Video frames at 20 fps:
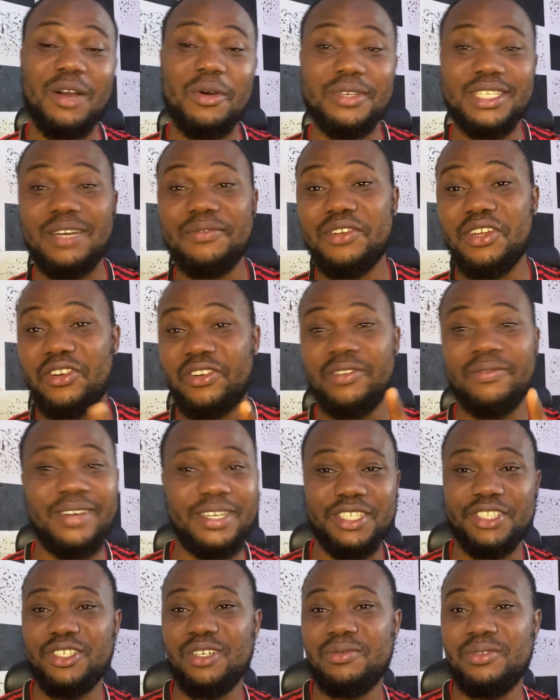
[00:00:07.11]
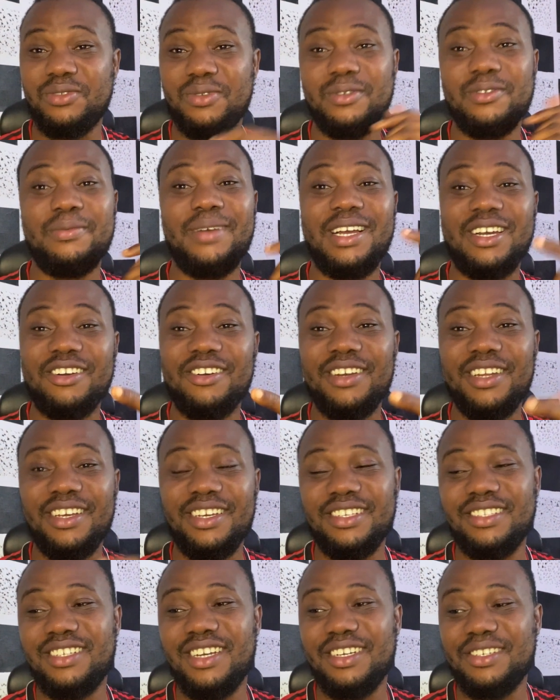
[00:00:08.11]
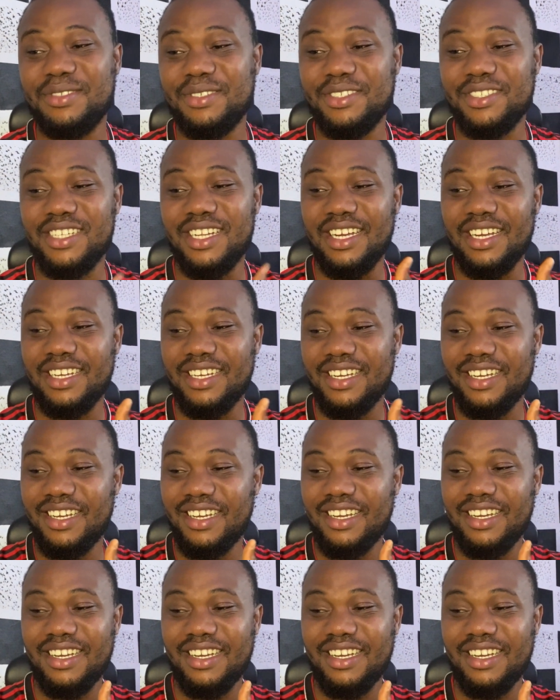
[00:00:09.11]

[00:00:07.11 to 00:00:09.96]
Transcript: was having a conversation with one of my colleagues and he was like,